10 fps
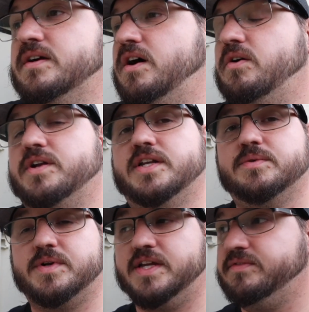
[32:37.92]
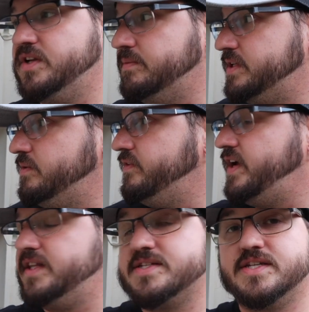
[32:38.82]
Oh, and I did want to give you an update. We've
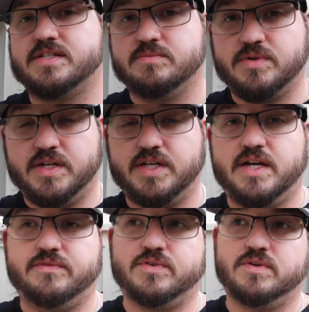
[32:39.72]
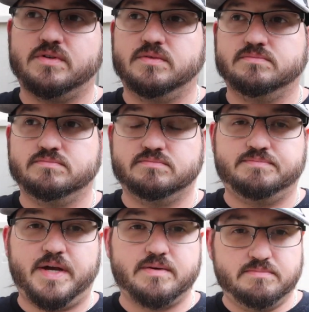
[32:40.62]
had this system running now for
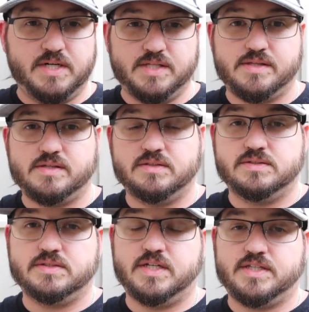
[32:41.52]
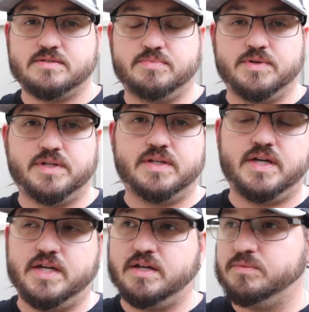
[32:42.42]
about a month at this point,
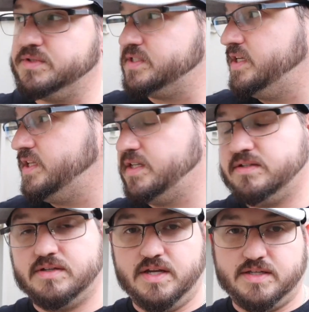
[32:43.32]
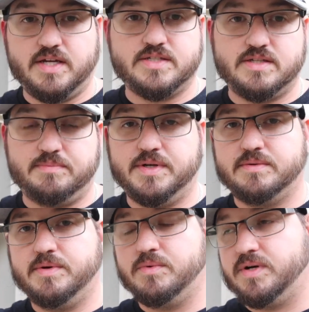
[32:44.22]
and I will say that it does appear
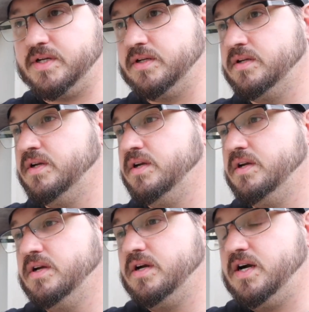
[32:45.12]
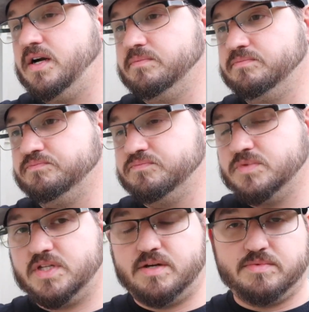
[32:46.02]
to be working.
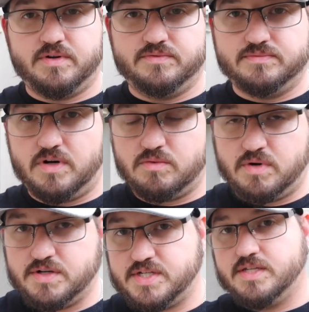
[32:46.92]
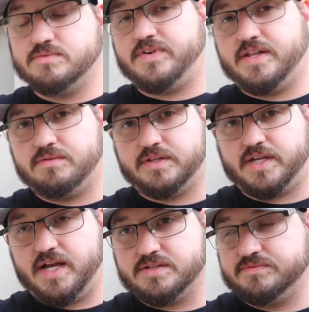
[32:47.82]
The number of hard water stains we've had throughout
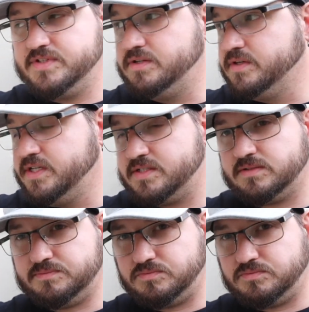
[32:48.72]
the house have decreased.